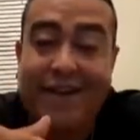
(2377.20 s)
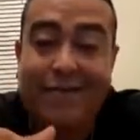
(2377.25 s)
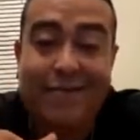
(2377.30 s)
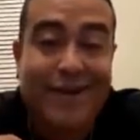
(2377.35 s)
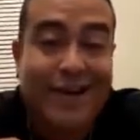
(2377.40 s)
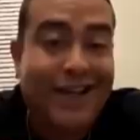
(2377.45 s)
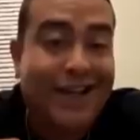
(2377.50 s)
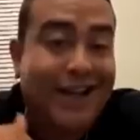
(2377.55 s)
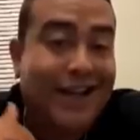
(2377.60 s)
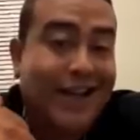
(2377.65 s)

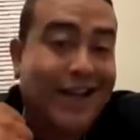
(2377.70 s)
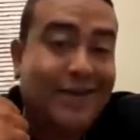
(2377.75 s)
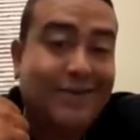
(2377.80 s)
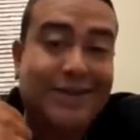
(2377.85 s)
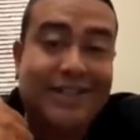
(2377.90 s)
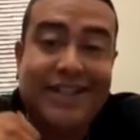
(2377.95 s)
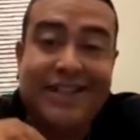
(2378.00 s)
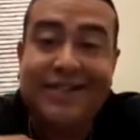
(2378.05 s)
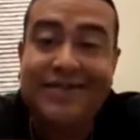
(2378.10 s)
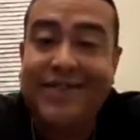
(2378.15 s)
Playing like I'm
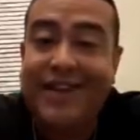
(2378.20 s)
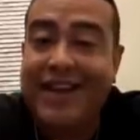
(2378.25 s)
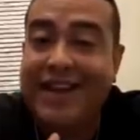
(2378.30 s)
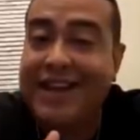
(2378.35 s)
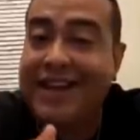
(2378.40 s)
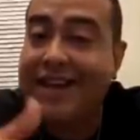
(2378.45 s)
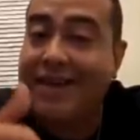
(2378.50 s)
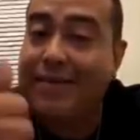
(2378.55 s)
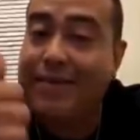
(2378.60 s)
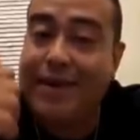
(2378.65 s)
6'5",
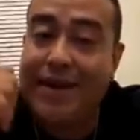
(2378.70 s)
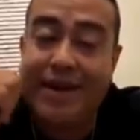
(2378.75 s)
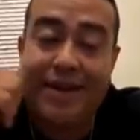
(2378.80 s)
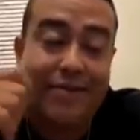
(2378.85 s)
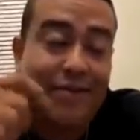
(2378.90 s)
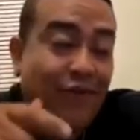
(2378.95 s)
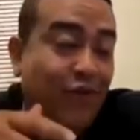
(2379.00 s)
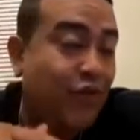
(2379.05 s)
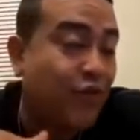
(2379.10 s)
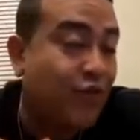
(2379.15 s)
getting
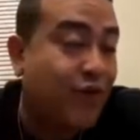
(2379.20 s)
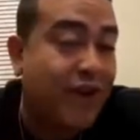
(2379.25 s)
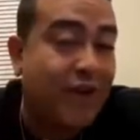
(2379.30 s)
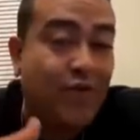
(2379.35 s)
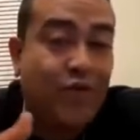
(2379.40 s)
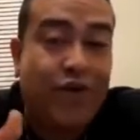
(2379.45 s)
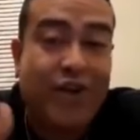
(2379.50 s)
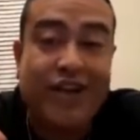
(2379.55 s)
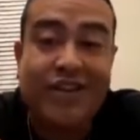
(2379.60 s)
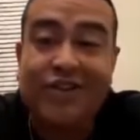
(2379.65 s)
paid, moving weight,
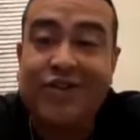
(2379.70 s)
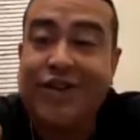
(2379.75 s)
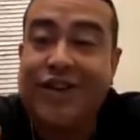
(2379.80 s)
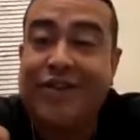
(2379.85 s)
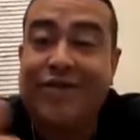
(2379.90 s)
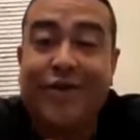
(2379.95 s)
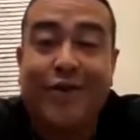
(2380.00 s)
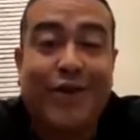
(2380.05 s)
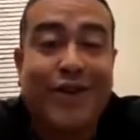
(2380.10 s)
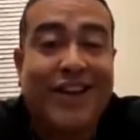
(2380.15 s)
right
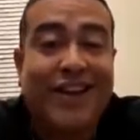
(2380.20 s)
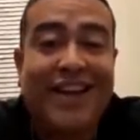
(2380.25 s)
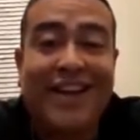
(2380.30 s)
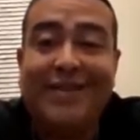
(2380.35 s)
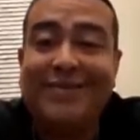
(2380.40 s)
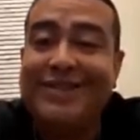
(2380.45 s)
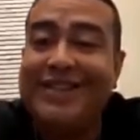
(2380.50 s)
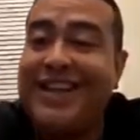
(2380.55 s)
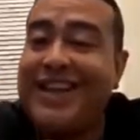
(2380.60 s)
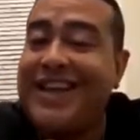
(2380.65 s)
tribes for the
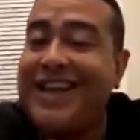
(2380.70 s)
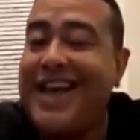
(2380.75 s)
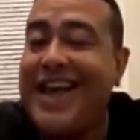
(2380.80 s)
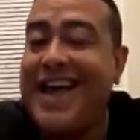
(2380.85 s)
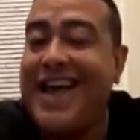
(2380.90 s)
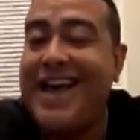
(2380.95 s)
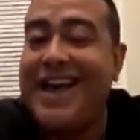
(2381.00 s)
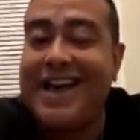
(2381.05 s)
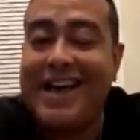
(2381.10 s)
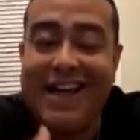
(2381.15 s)
game, say
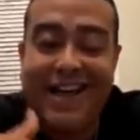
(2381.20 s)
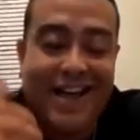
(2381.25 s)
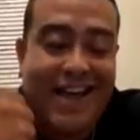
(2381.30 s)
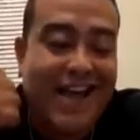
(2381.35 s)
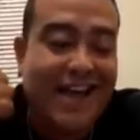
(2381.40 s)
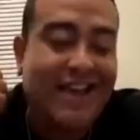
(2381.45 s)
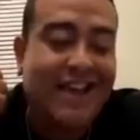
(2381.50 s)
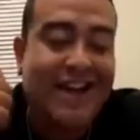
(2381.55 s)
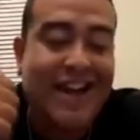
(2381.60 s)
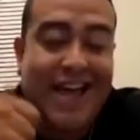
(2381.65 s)
hi.
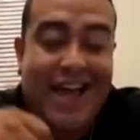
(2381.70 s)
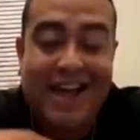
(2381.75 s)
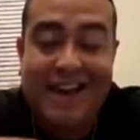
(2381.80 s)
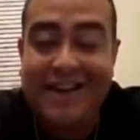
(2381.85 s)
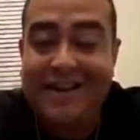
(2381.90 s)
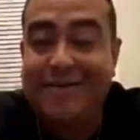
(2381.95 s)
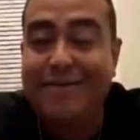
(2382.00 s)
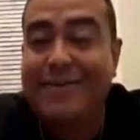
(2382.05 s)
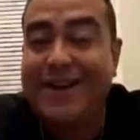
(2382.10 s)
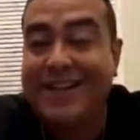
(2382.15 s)
Hang live,
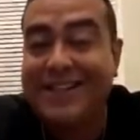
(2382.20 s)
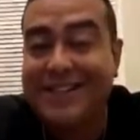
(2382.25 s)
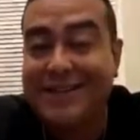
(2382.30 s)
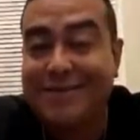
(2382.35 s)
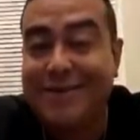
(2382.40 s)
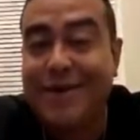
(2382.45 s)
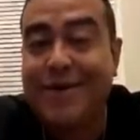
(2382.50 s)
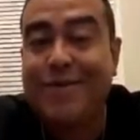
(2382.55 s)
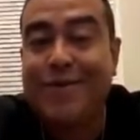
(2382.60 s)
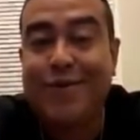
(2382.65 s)
placing
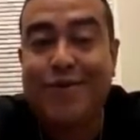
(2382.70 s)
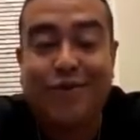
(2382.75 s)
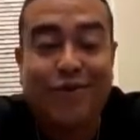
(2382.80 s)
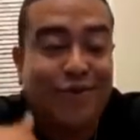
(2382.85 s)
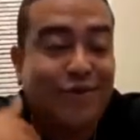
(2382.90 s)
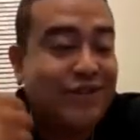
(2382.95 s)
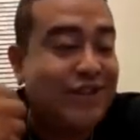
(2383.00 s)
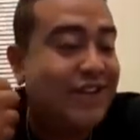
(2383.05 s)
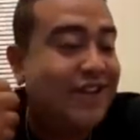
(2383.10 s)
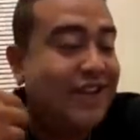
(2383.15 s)
my
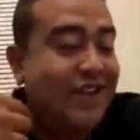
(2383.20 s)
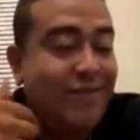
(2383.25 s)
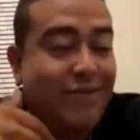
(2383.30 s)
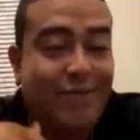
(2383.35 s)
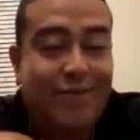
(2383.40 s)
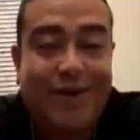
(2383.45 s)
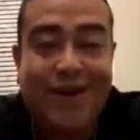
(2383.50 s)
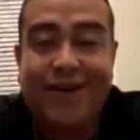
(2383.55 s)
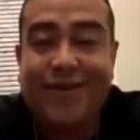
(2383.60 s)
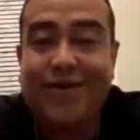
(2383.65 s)
moves, keeping
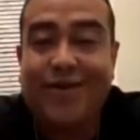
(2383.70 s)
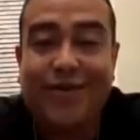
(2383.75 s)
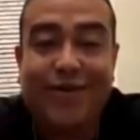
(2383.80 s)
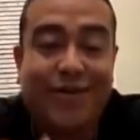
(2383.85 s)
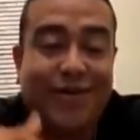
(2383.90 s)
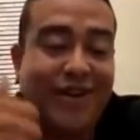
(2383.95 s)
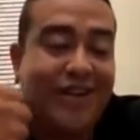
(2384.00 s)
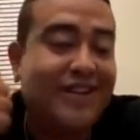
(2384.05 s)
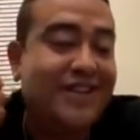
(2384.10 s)
my cool.